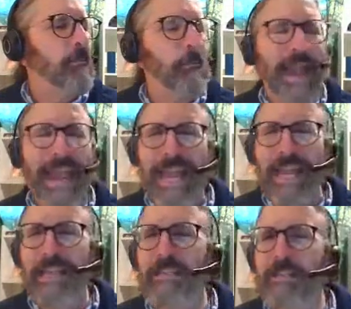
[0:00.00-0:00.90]

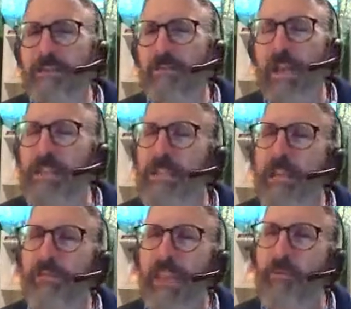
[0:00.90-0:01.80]
mass. Gosh,
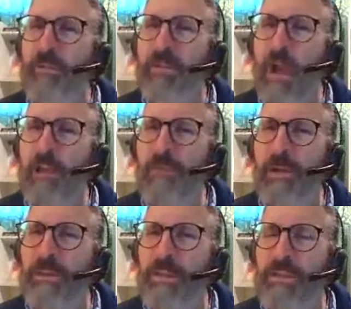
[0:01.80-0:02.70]
I think we've talked
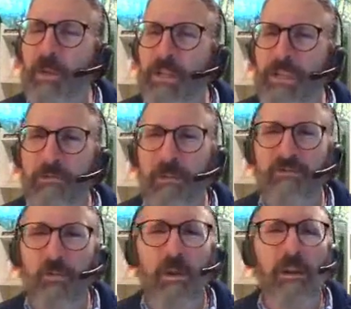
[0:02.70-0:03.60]
about this question
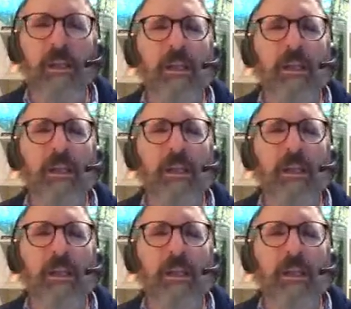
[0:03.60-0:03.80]
before.